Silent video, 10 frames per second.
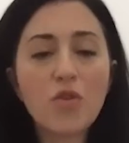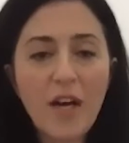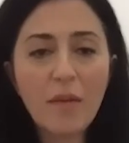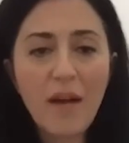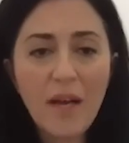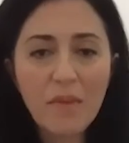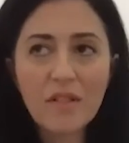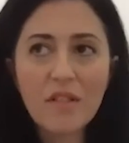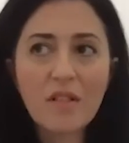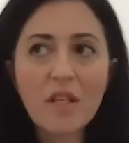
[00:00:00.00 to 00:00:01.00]
tried my
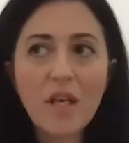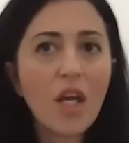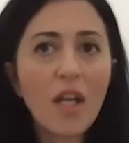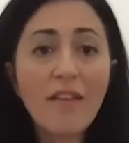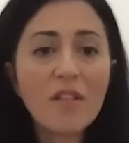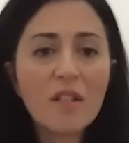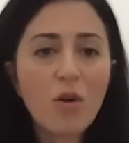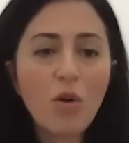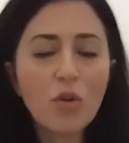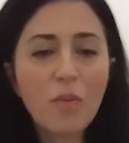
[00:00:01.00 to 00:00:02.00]
business, he never
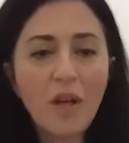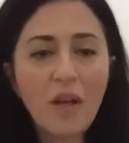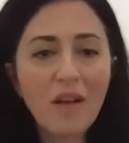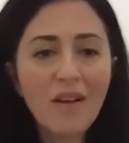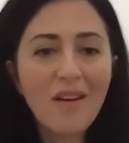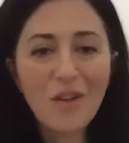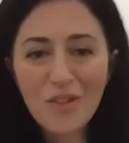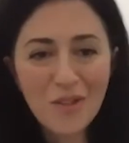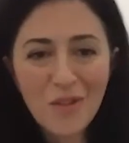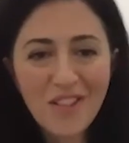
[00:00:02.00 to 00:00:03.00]
told me, don't
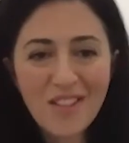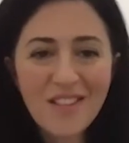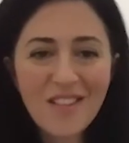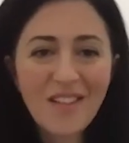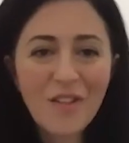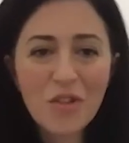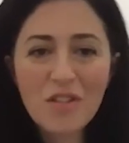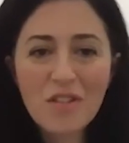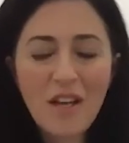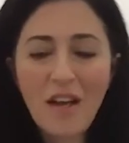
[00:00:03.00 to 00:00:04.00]
do it. He
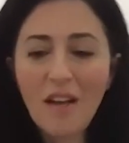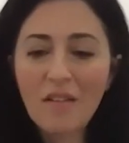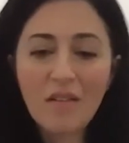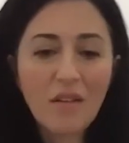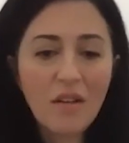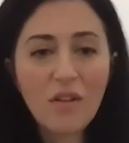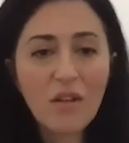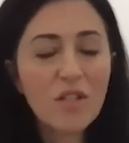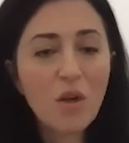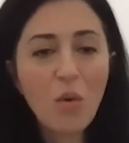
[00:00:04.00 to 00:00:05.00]
just said, there
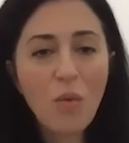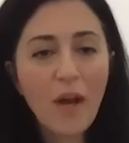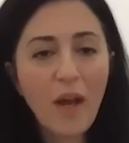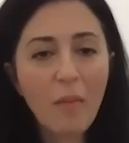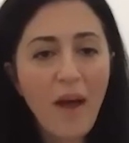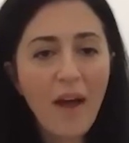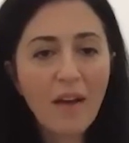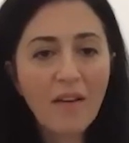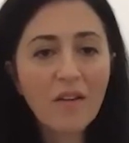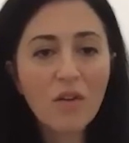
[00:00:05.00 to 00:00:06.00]
is no way back.
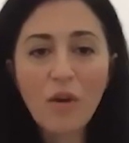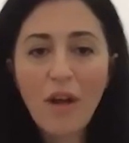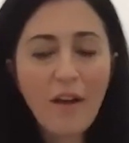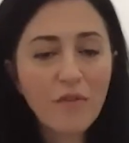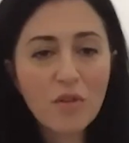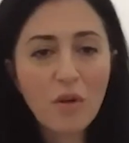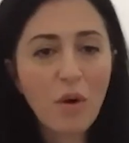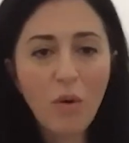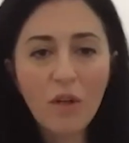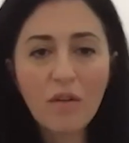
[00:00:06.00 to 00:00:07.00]
You have to go.